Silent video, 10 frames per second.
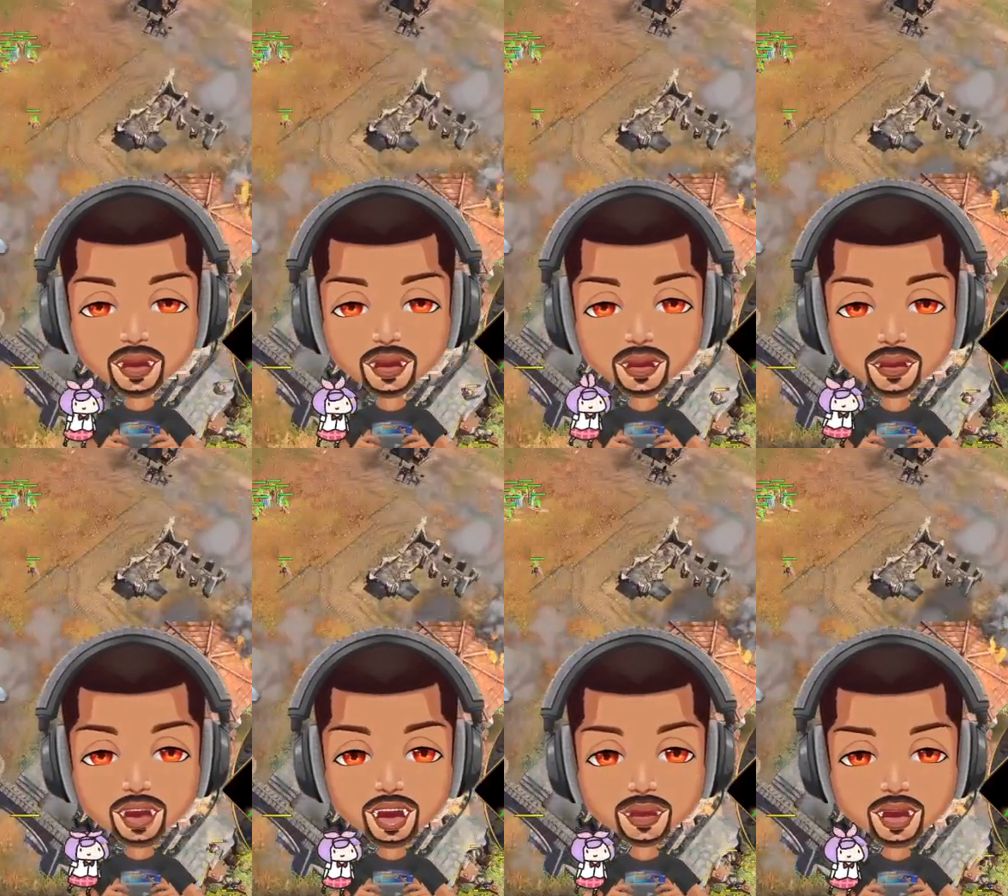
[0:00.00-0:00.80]
It's
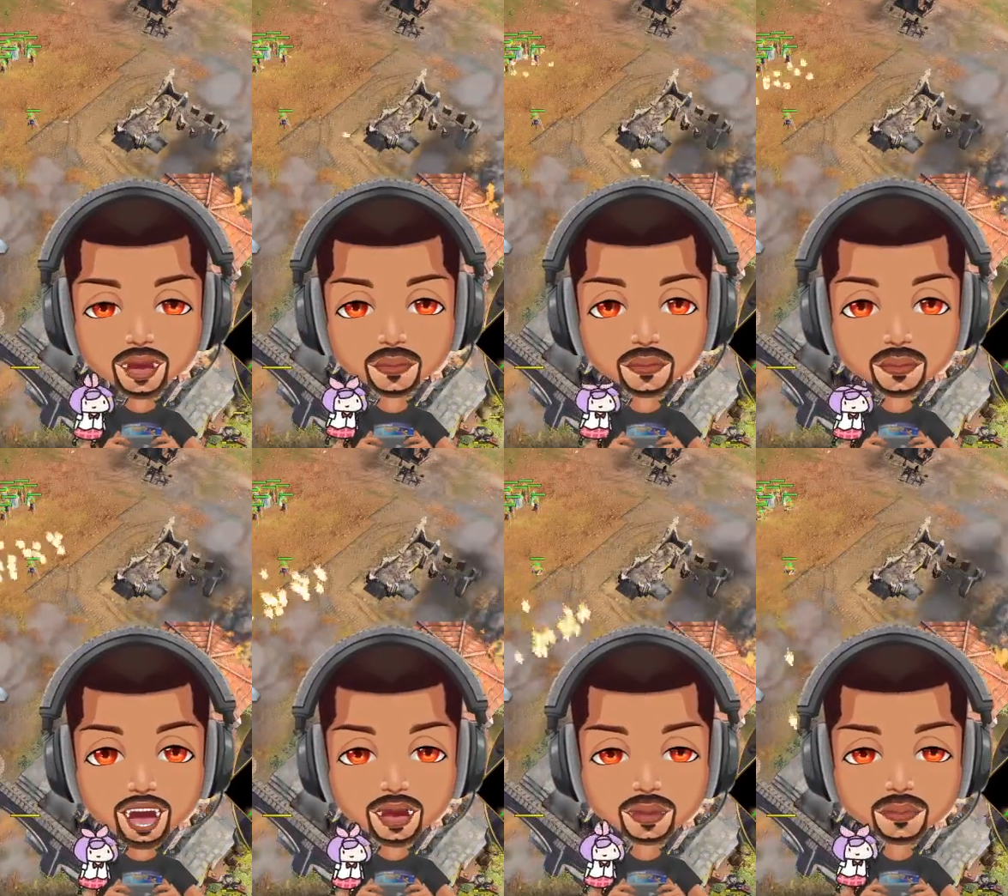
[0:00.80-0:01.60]
kind of what we have
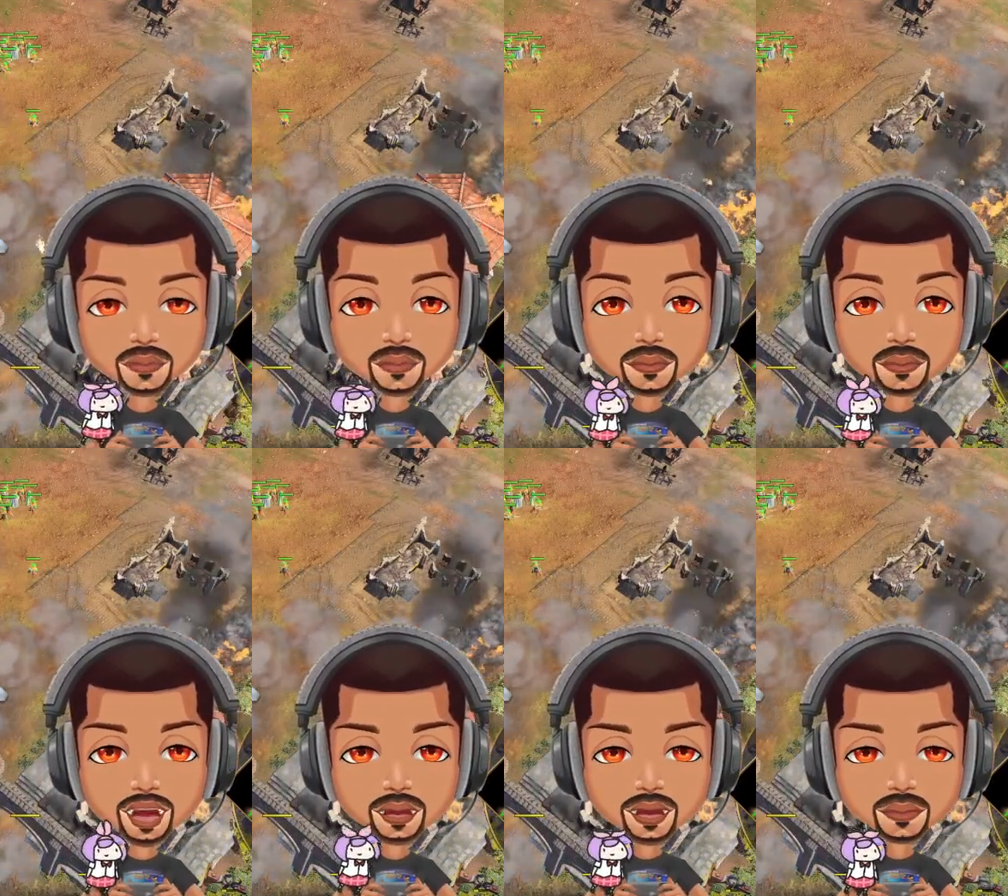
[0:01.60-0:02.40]
going on at this
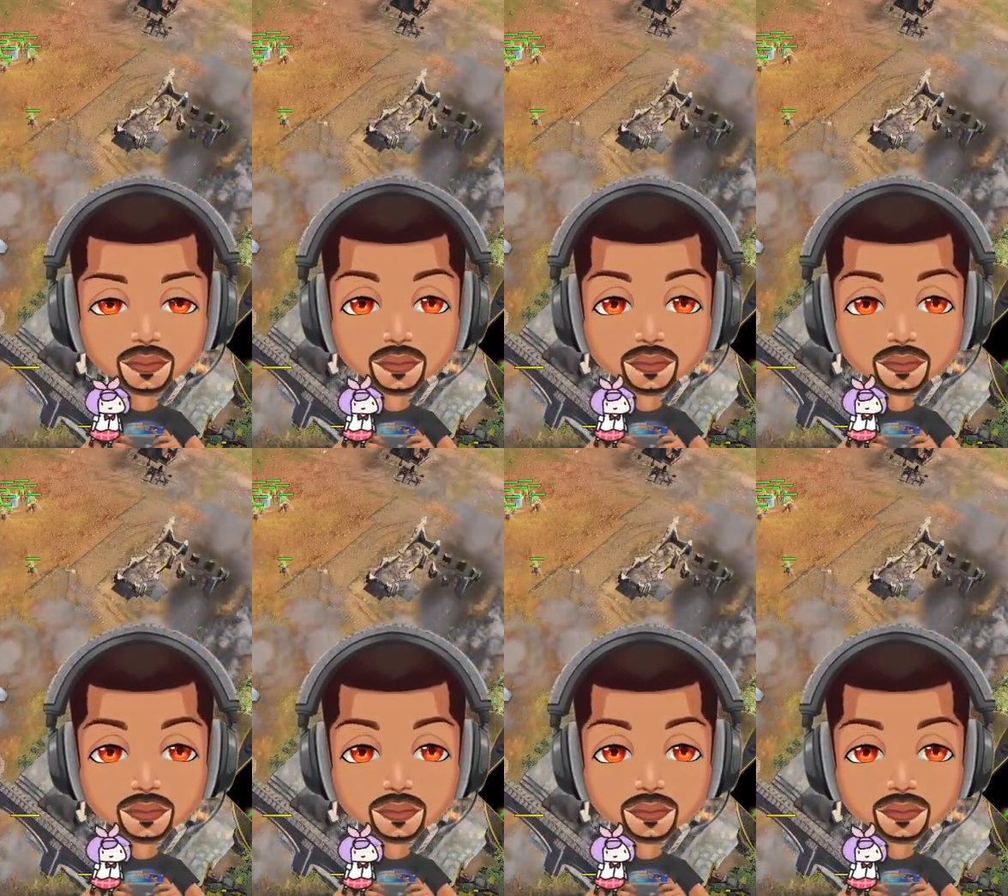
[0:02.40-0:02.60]
point.